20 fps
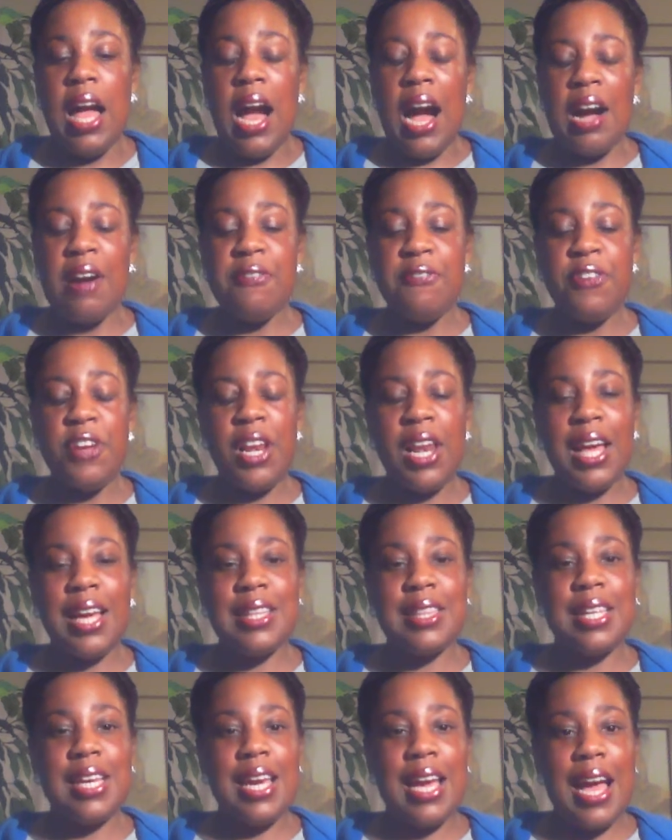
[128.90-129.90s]
i feel
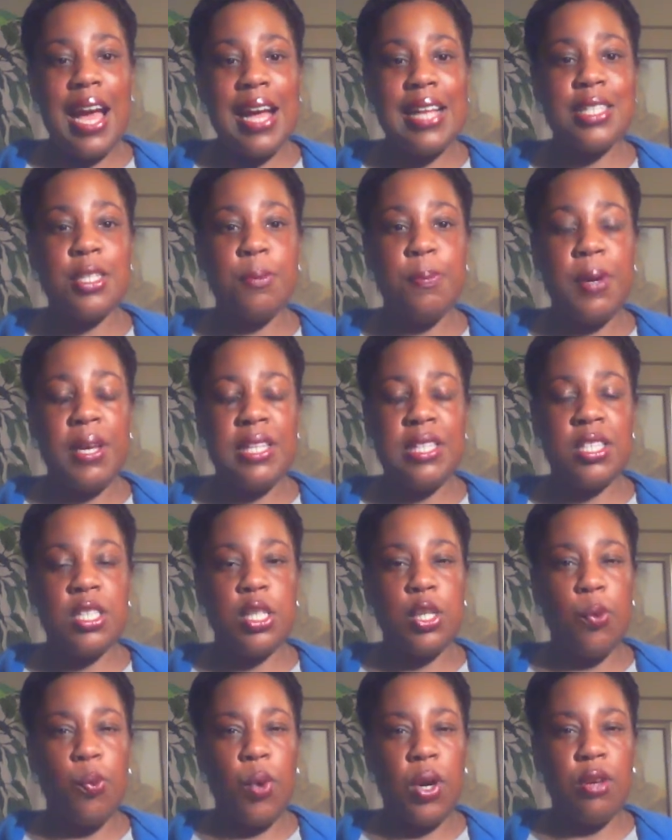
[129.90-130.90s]
like there has been
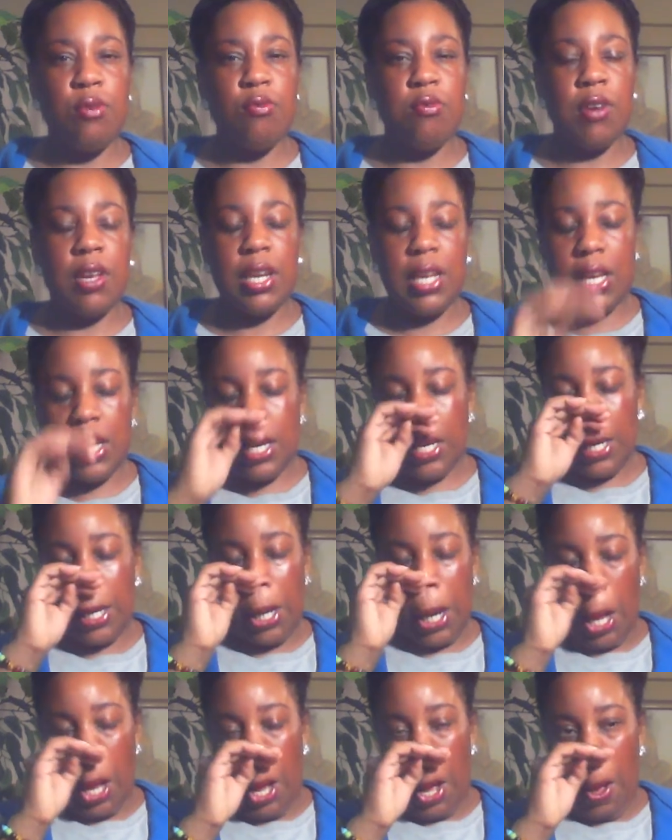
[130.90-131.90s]
someone
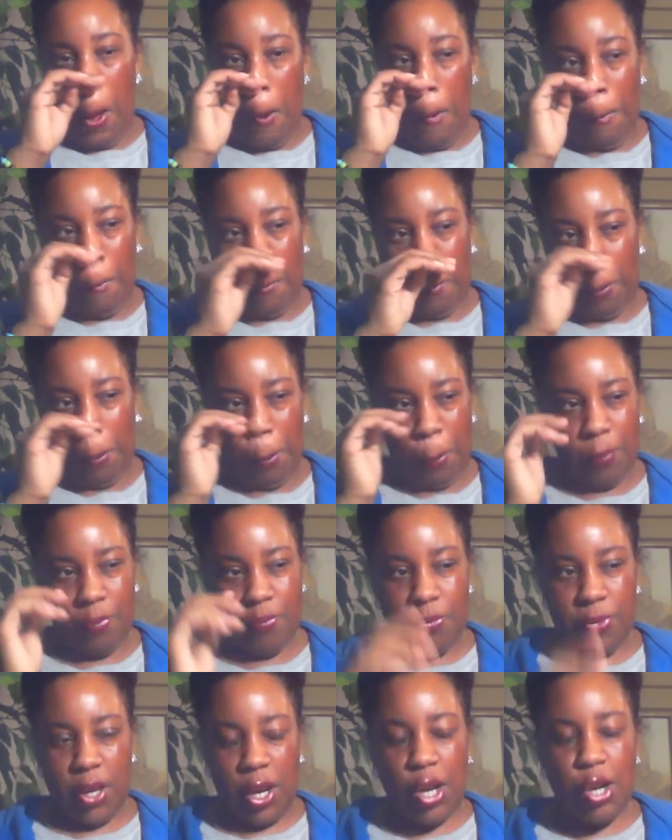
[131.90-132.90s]
really um
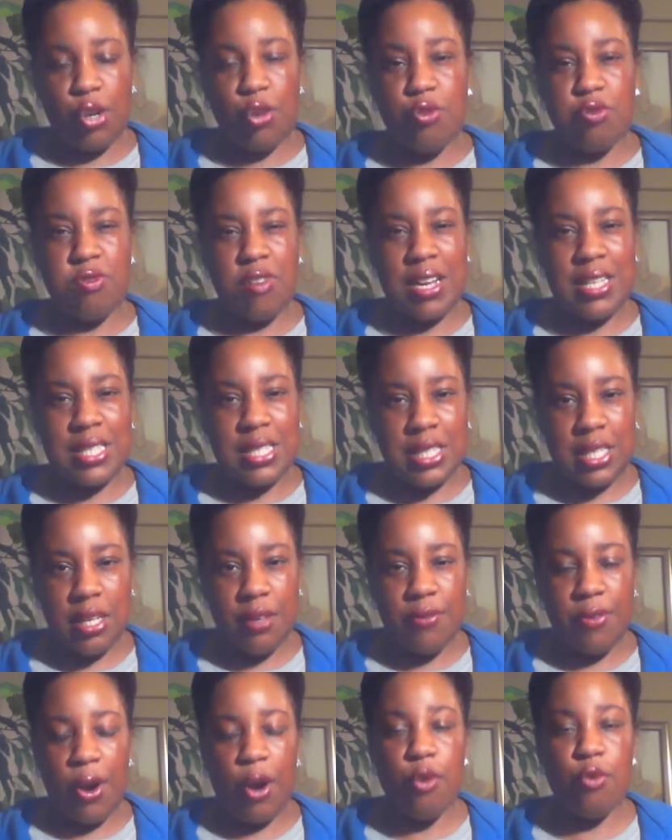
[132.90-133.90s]

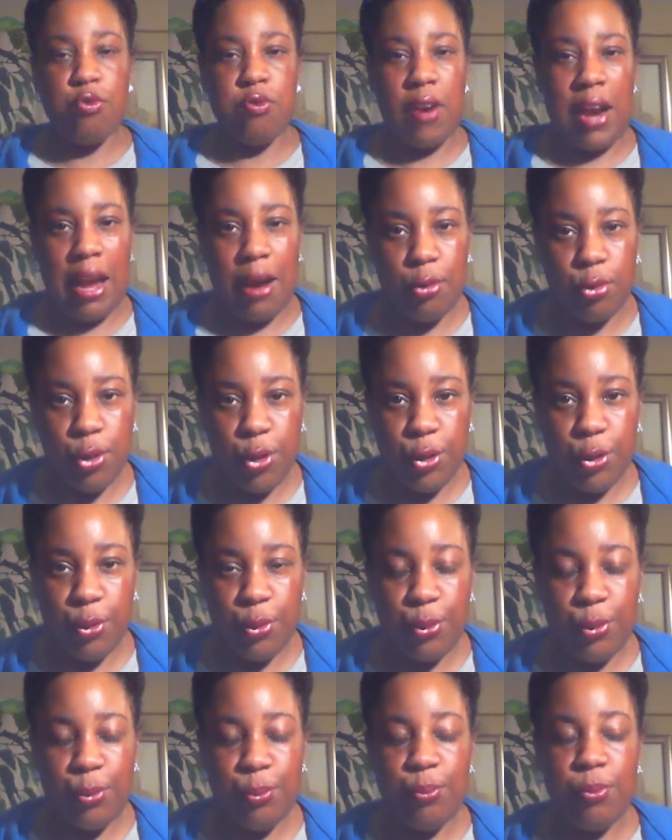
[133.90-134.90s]
aggressive around
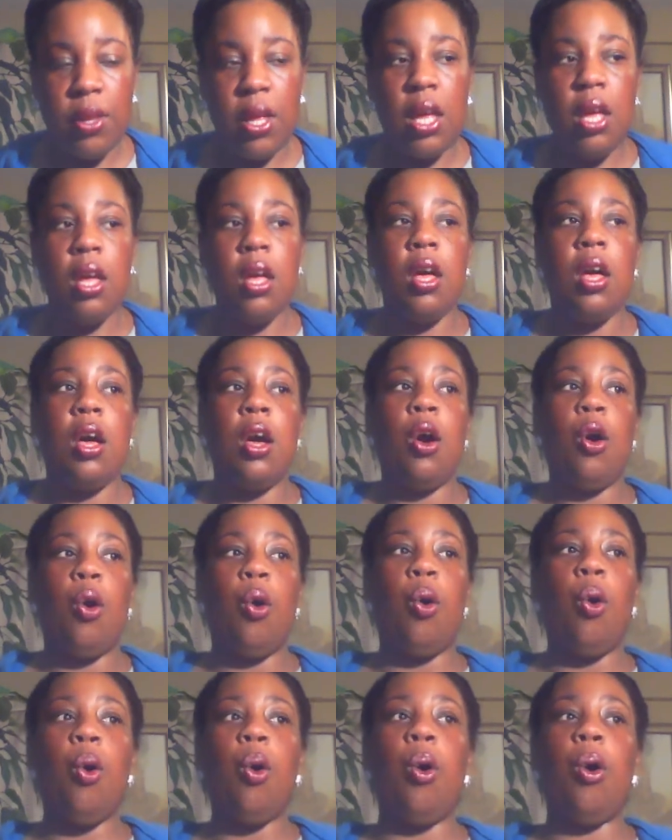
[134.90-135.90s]
you
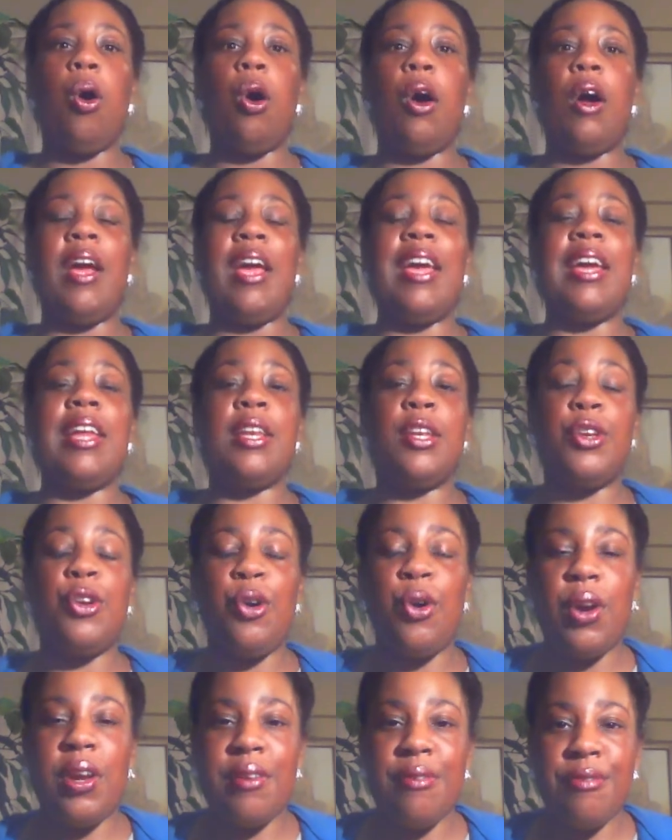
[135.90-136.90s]
or in
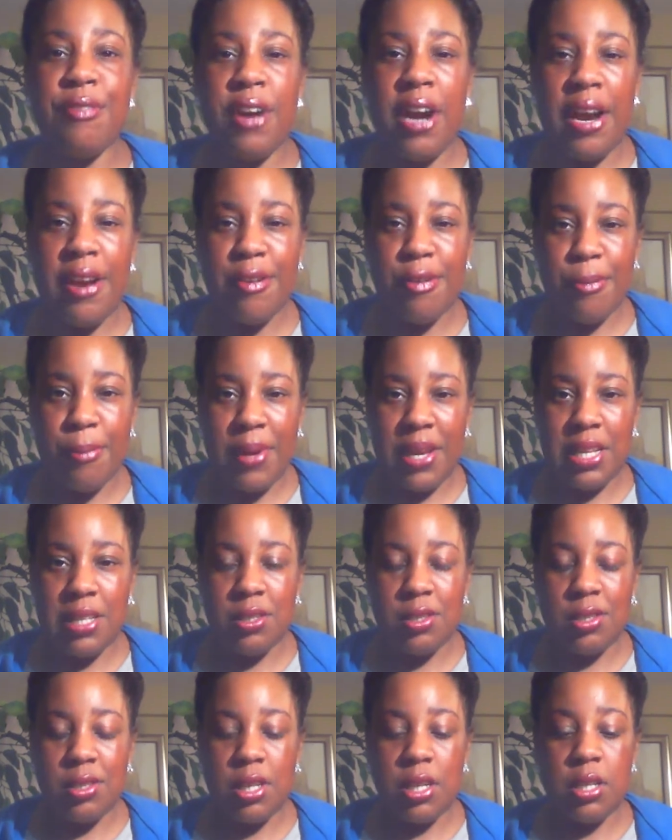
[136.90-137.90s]
your
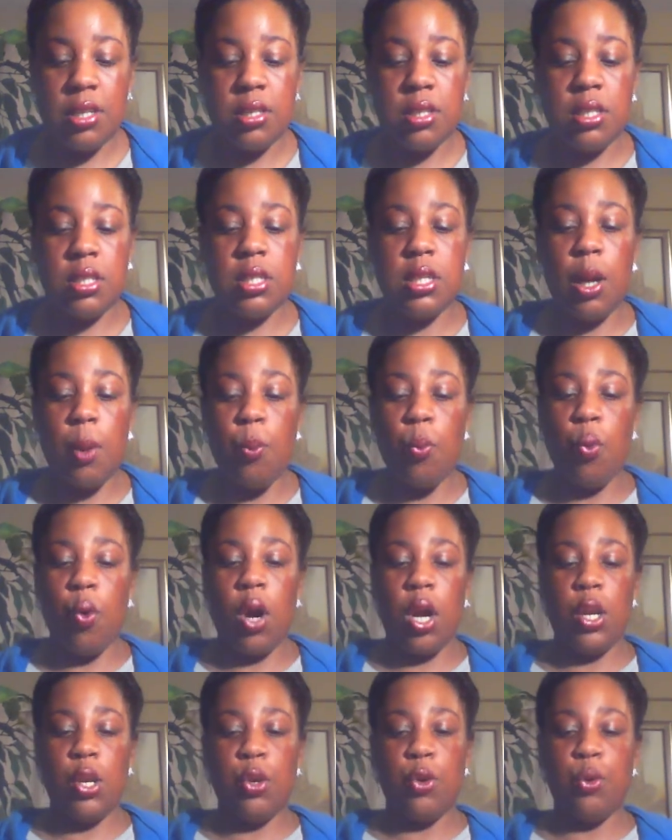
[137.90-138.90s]
environment
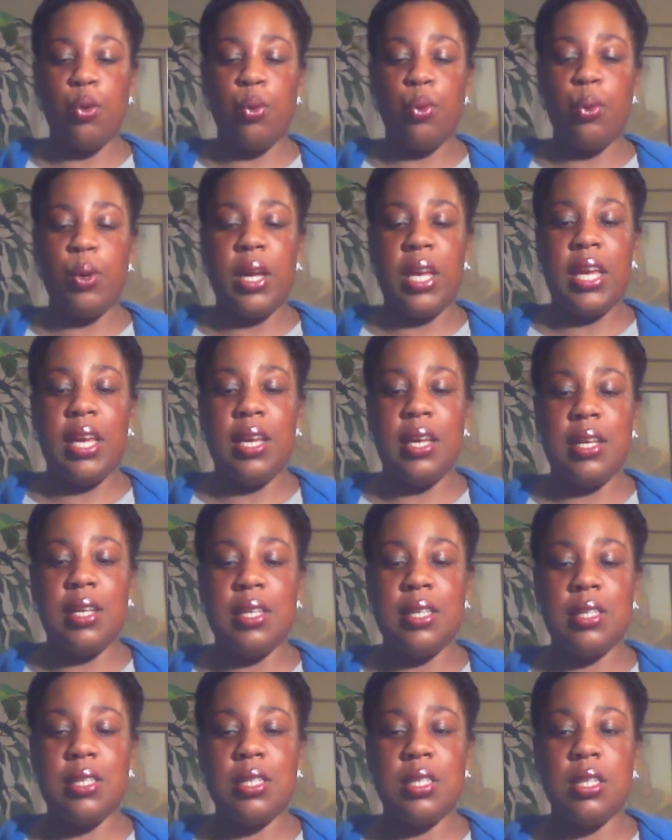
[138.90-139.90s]
someone who
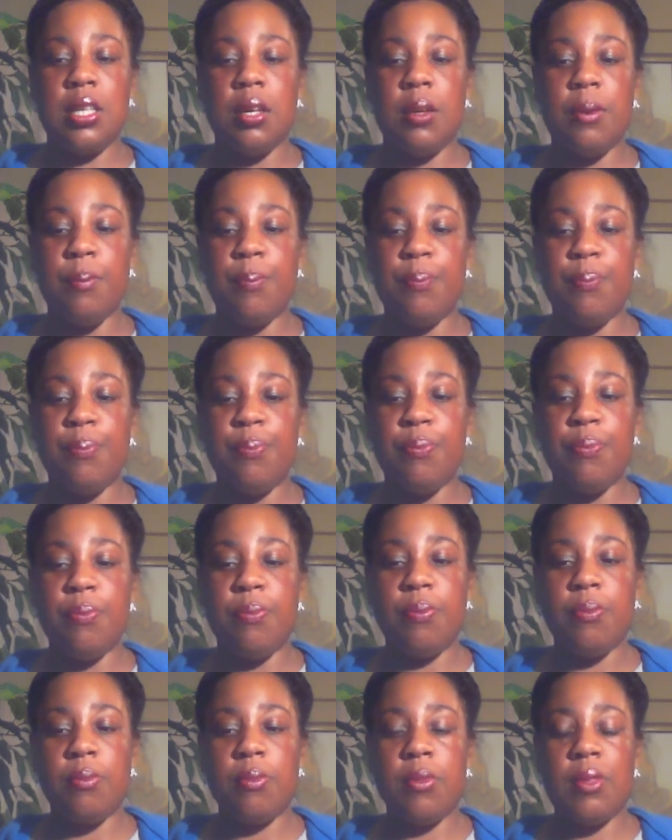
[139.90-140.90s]
is
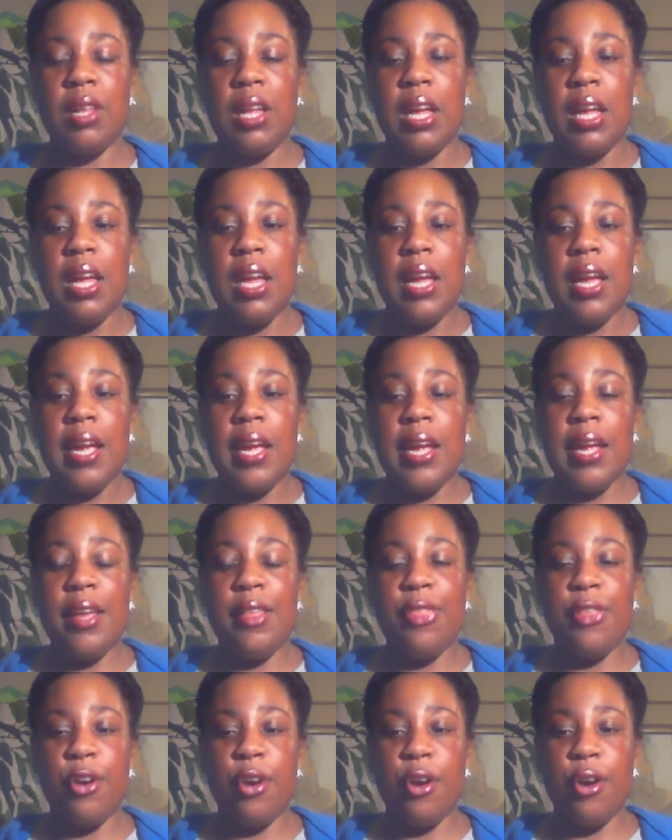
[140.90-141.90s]

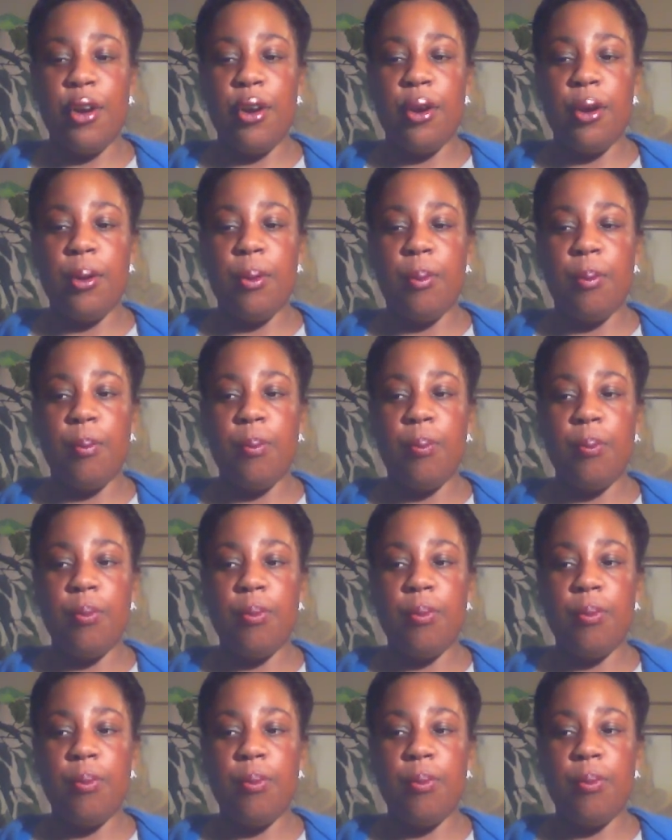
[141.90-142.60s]
either